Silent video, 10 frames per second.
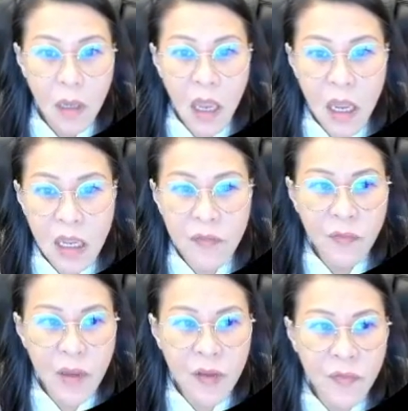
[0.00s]
uh, if
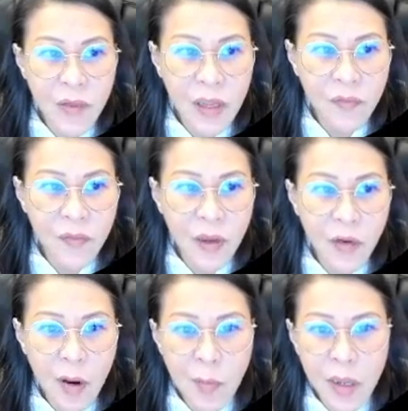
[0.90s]
if if the
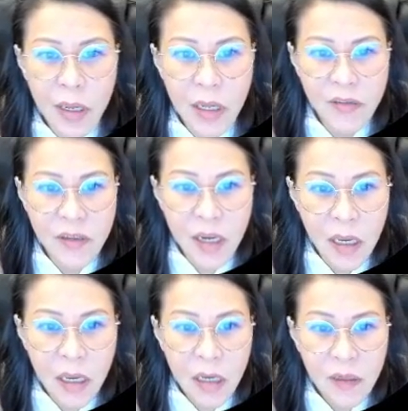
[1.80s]
rabbit is
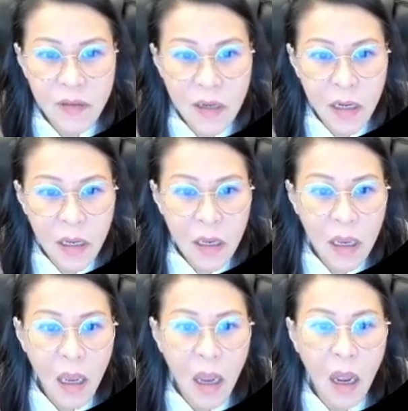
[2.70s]
here is here
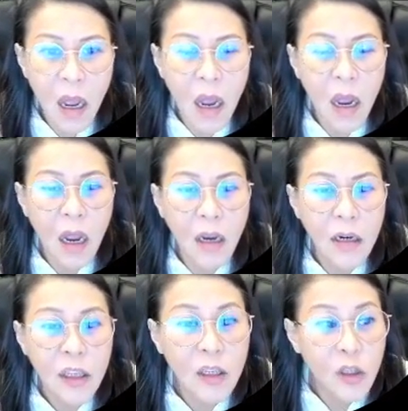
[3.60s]
on. Ah,
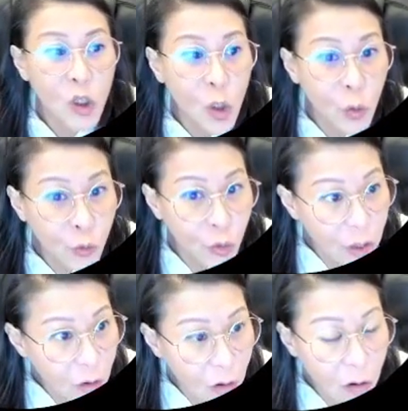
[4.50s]
then the
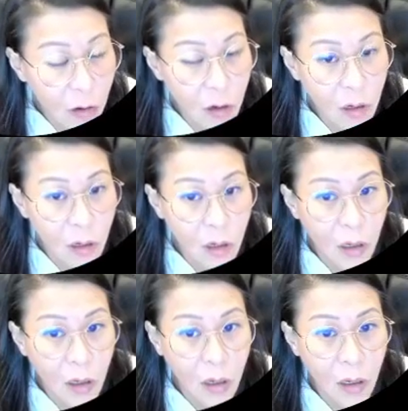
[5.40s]
children.
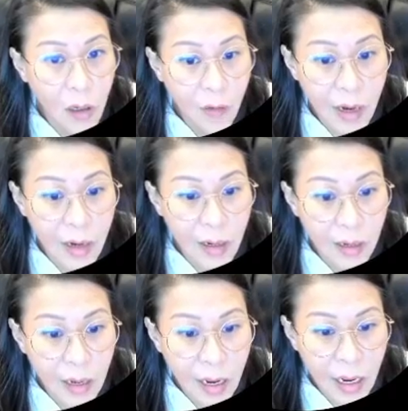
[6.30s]
Right,
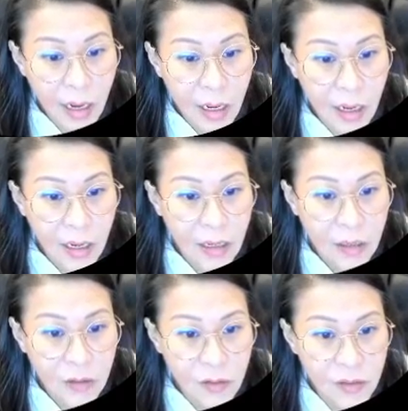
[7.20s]
next.
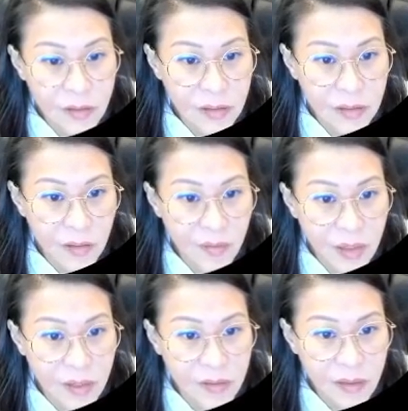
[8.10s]
She's
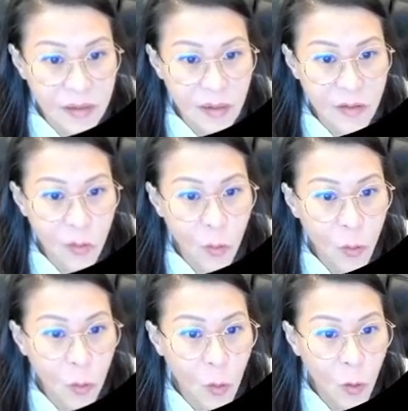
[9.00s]
76 years
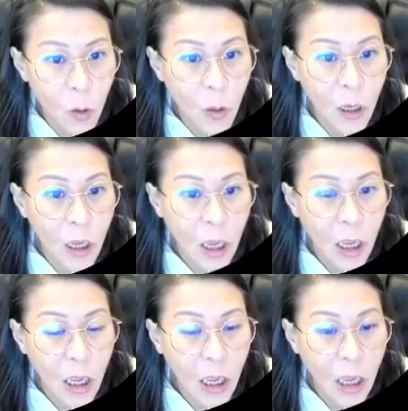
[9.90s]
old.
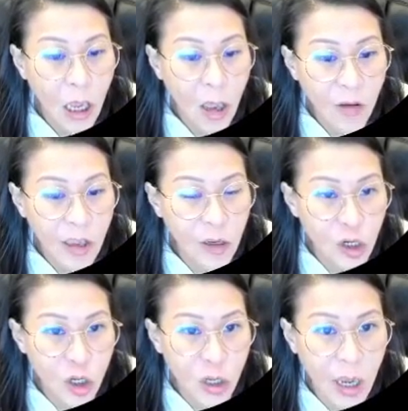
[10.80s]
How can
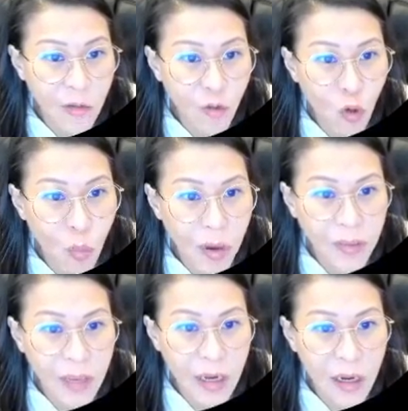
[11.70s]
she have
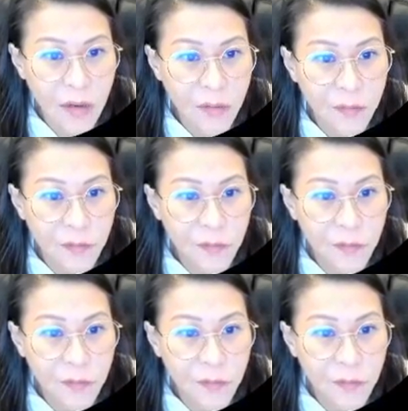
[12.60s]
romantic love?